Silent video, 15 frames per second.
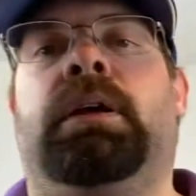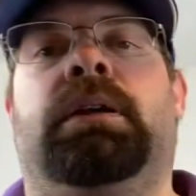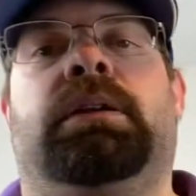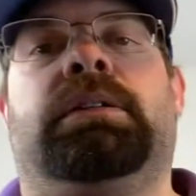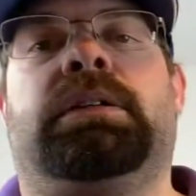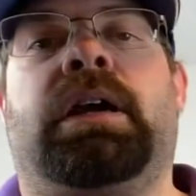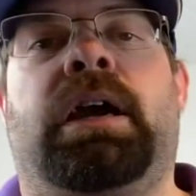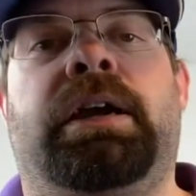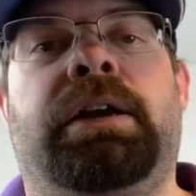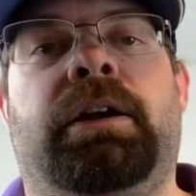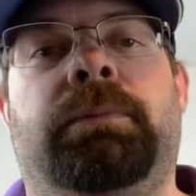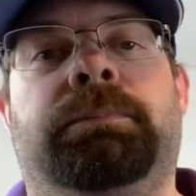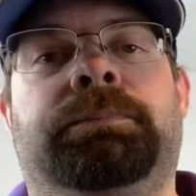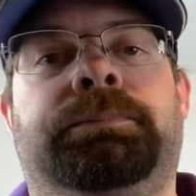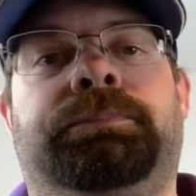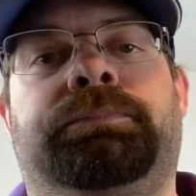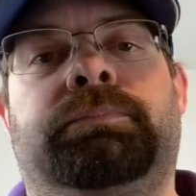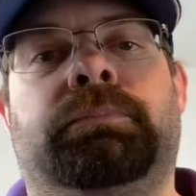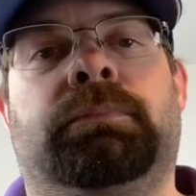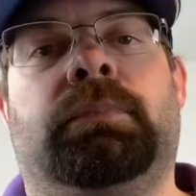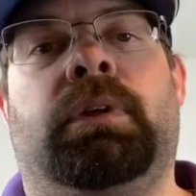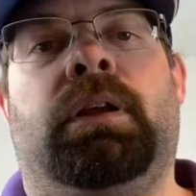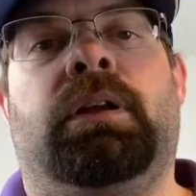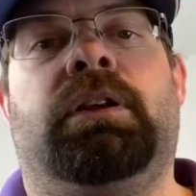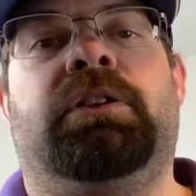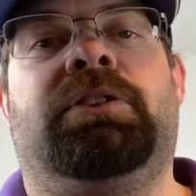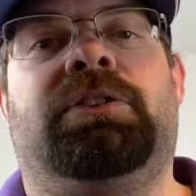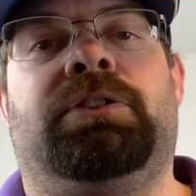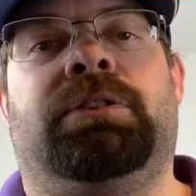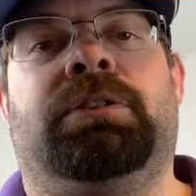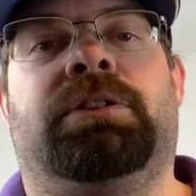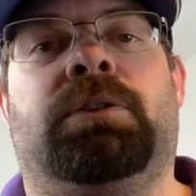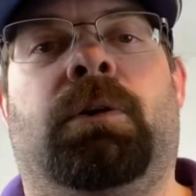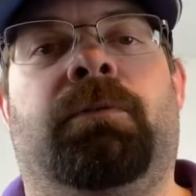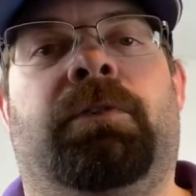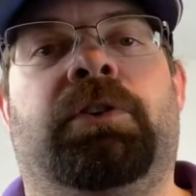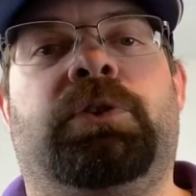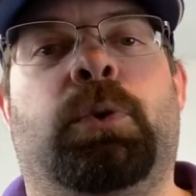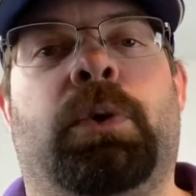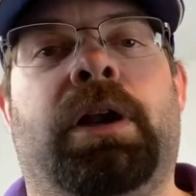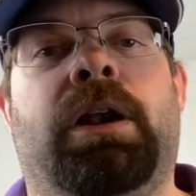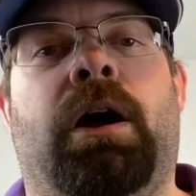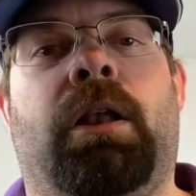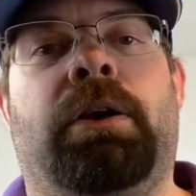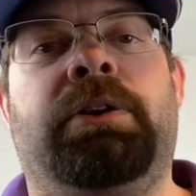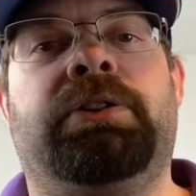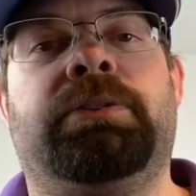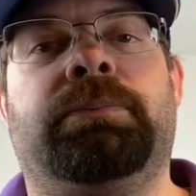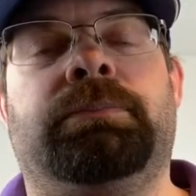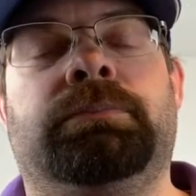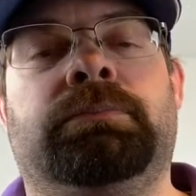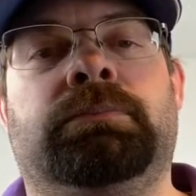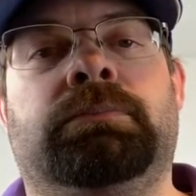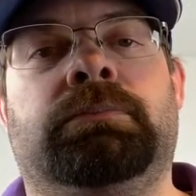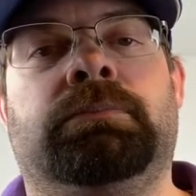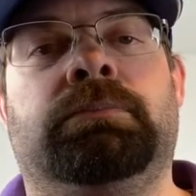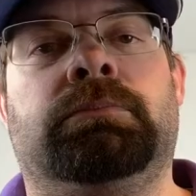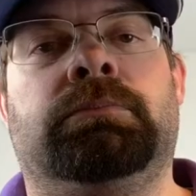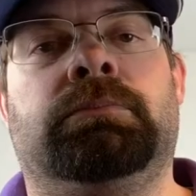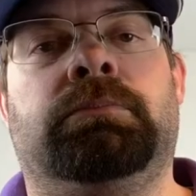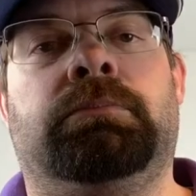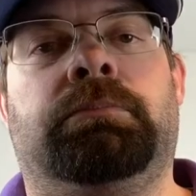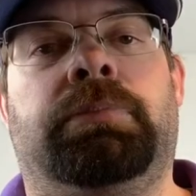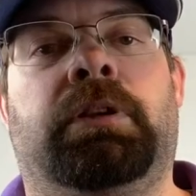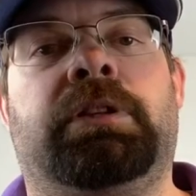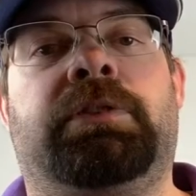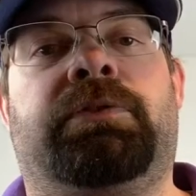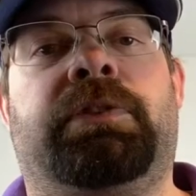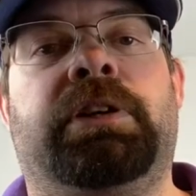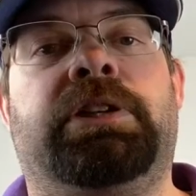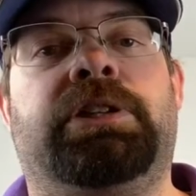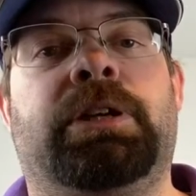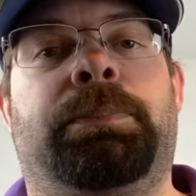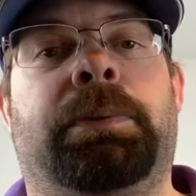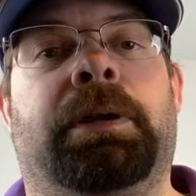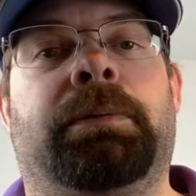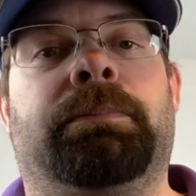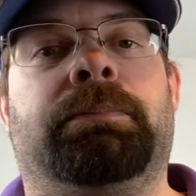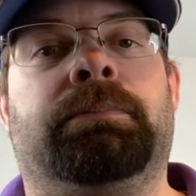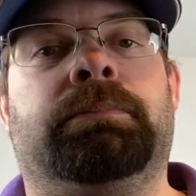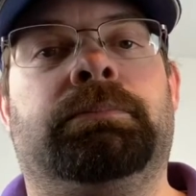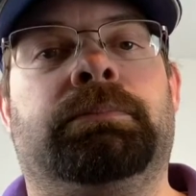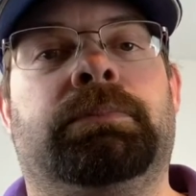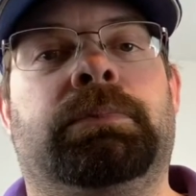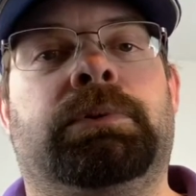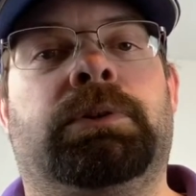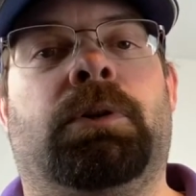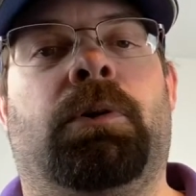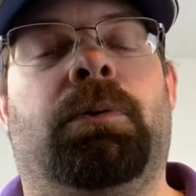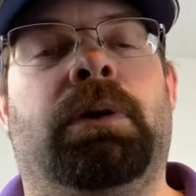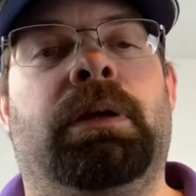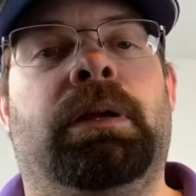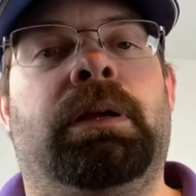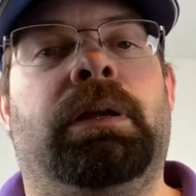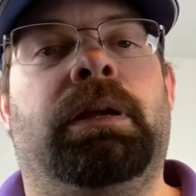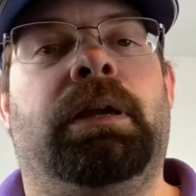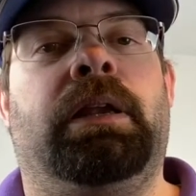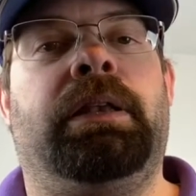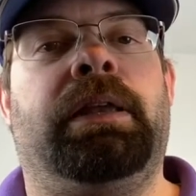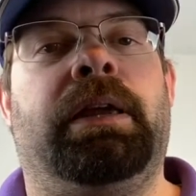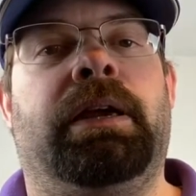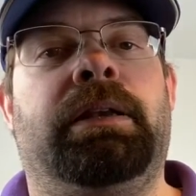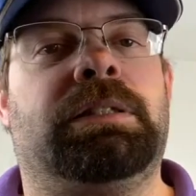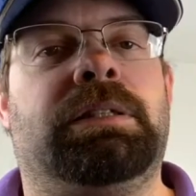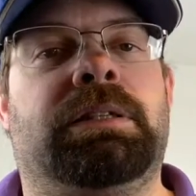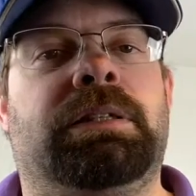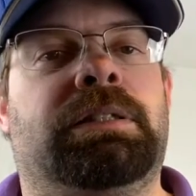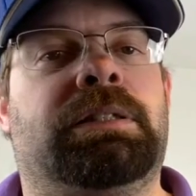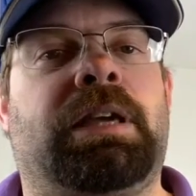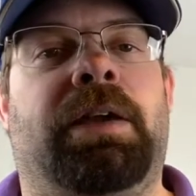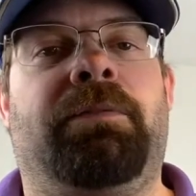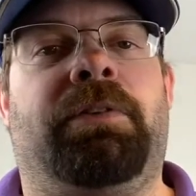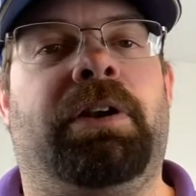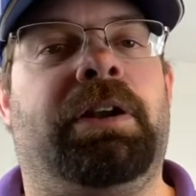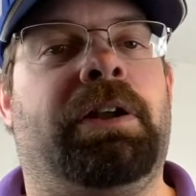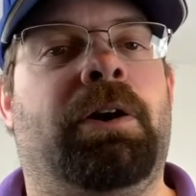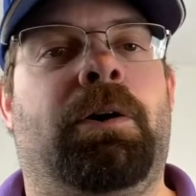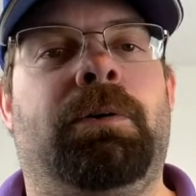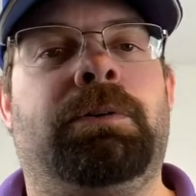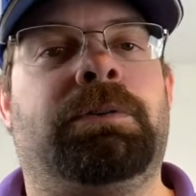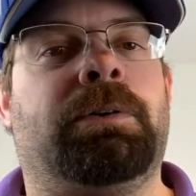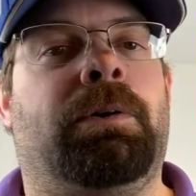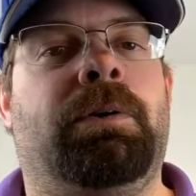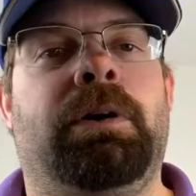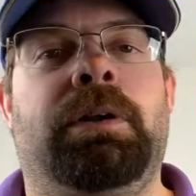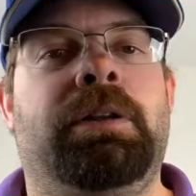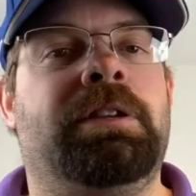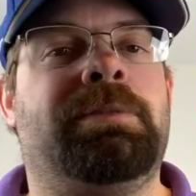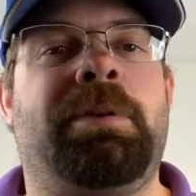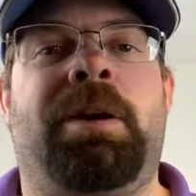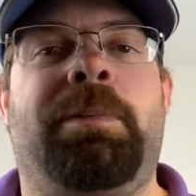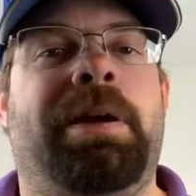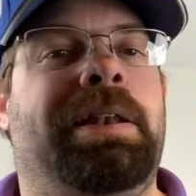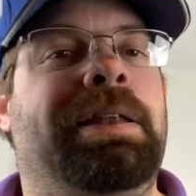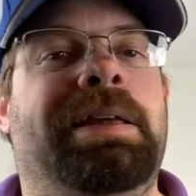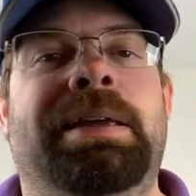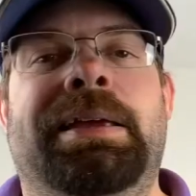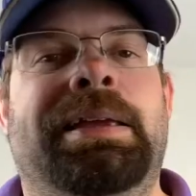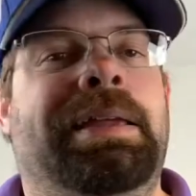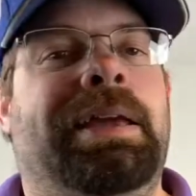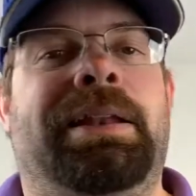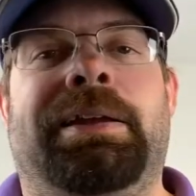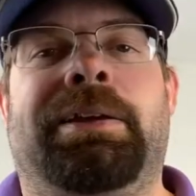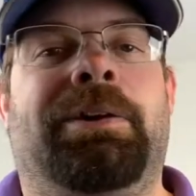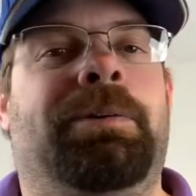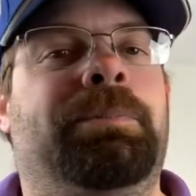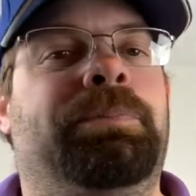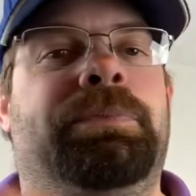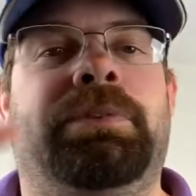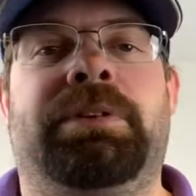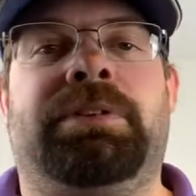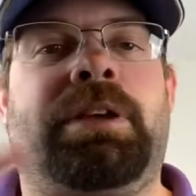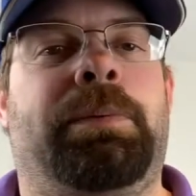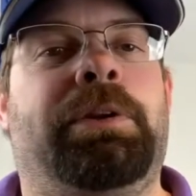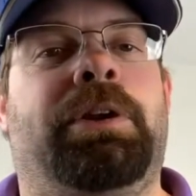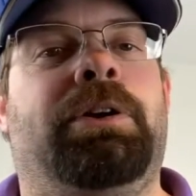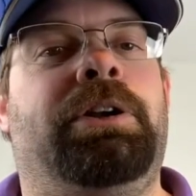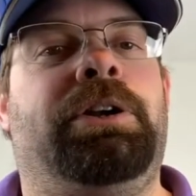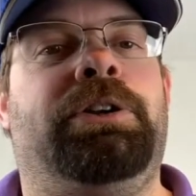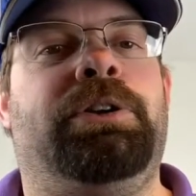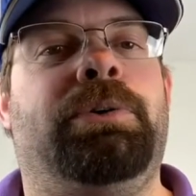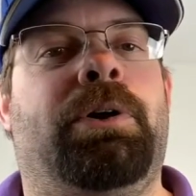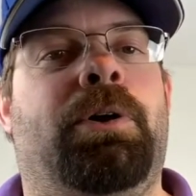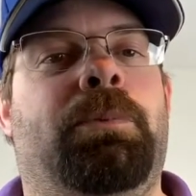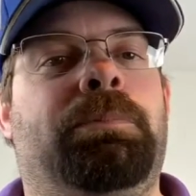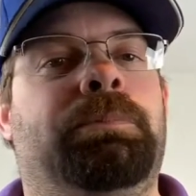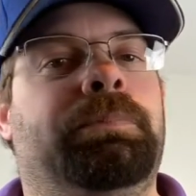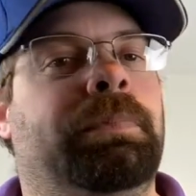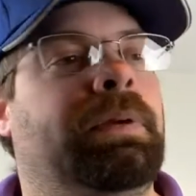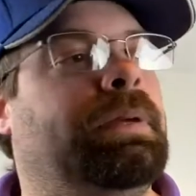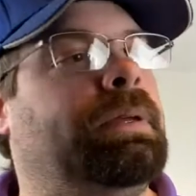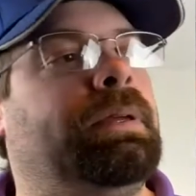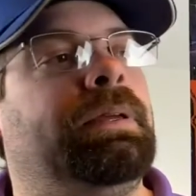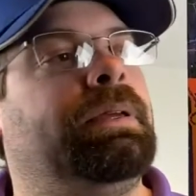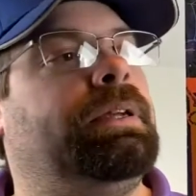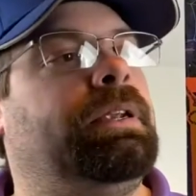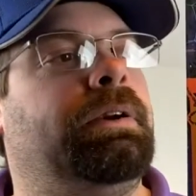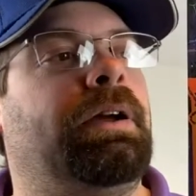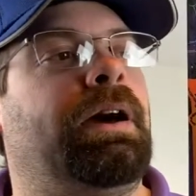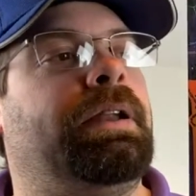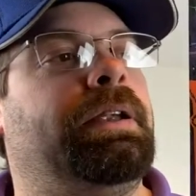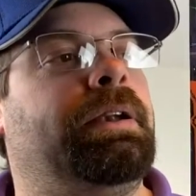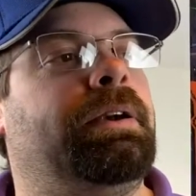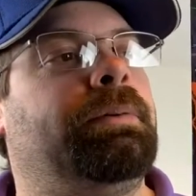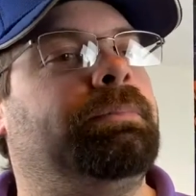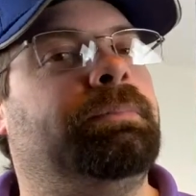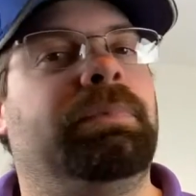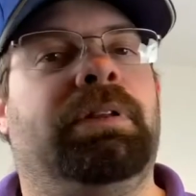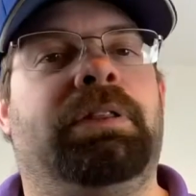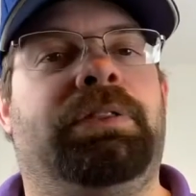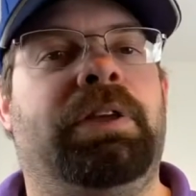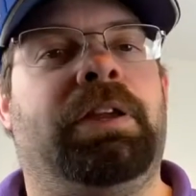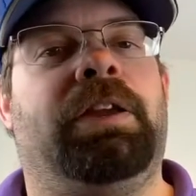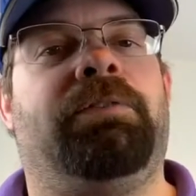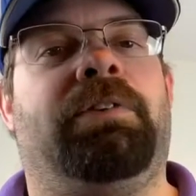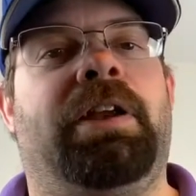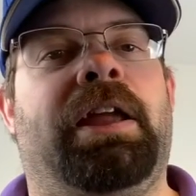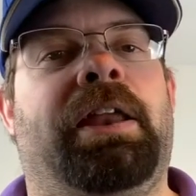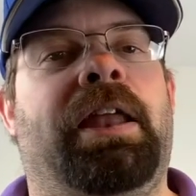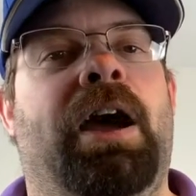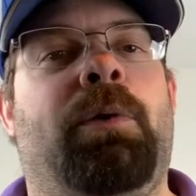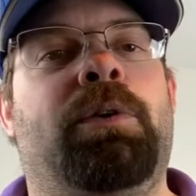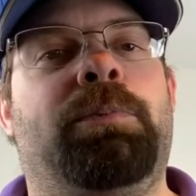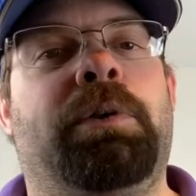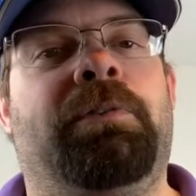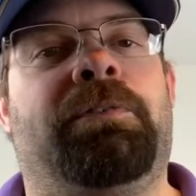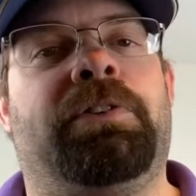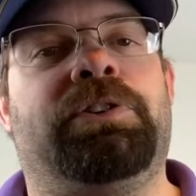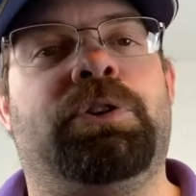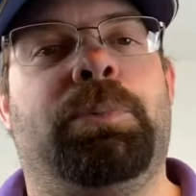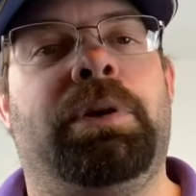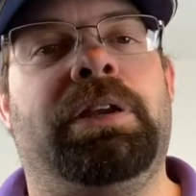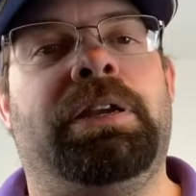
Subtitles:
This guy here sold for $20 plus free shipping. So in the end, it's time for you to go. So Spider-Man, you gotta go. It's time to go to your new home. You're out of here. Thank you for hanging out with me for so many